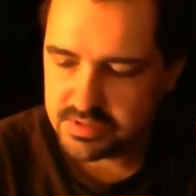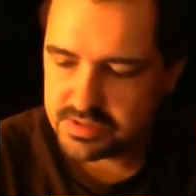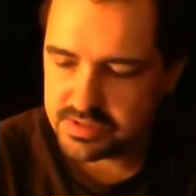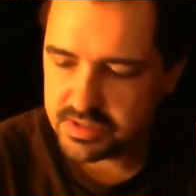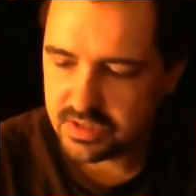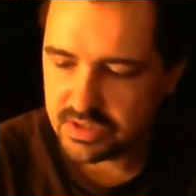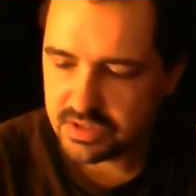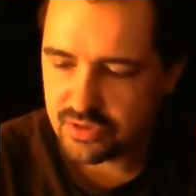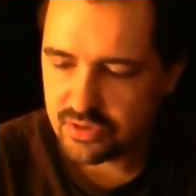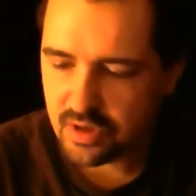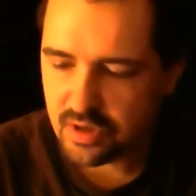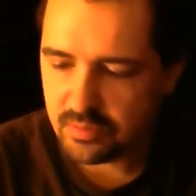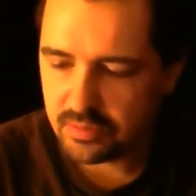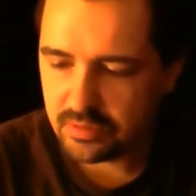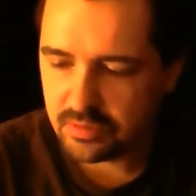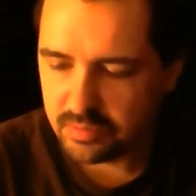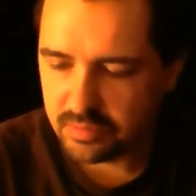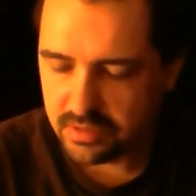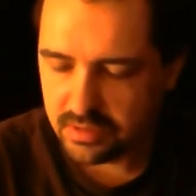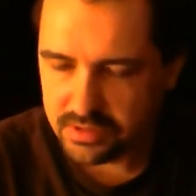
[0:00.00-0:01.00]
a tropical
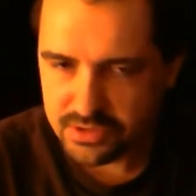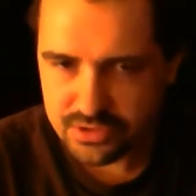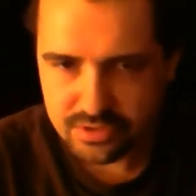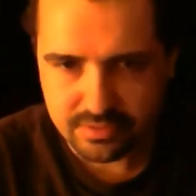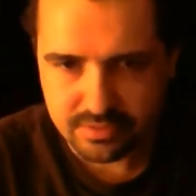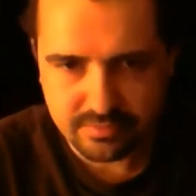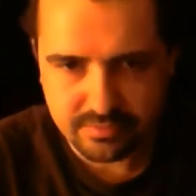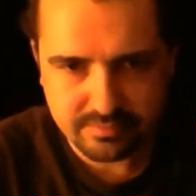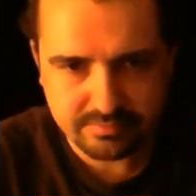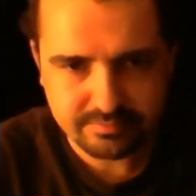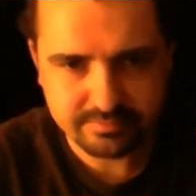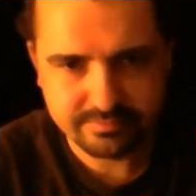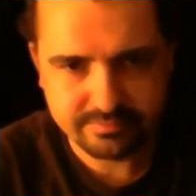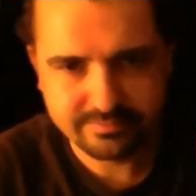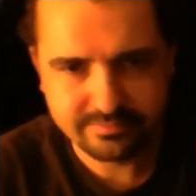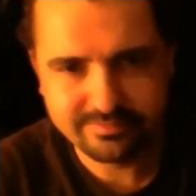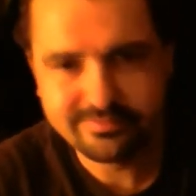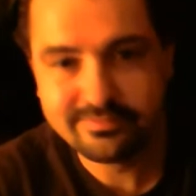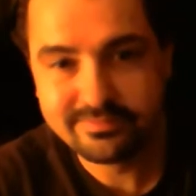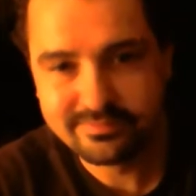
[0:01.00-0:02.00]
punch.
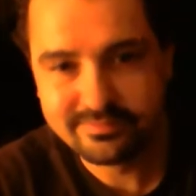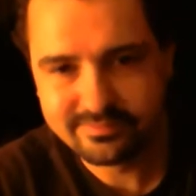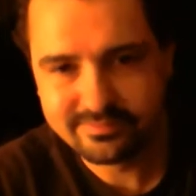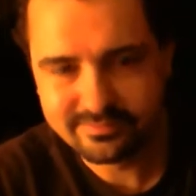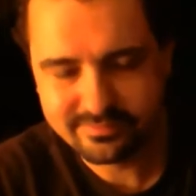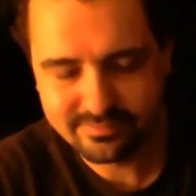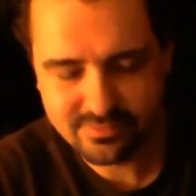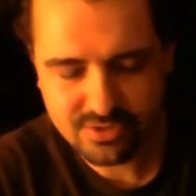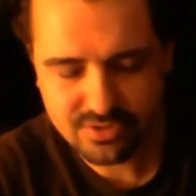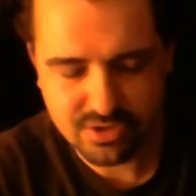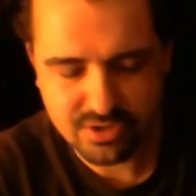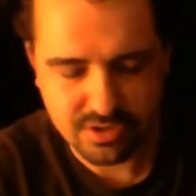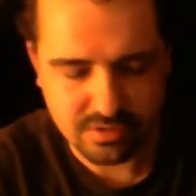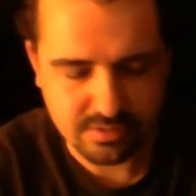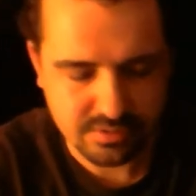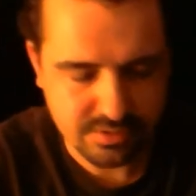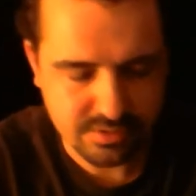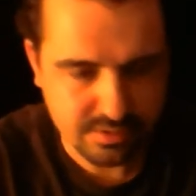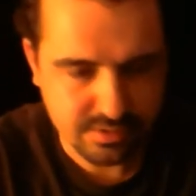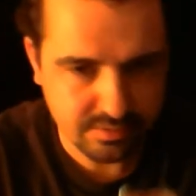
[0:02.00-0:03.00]

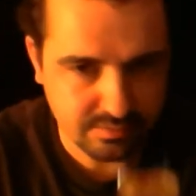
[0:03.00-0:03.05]
Cheers.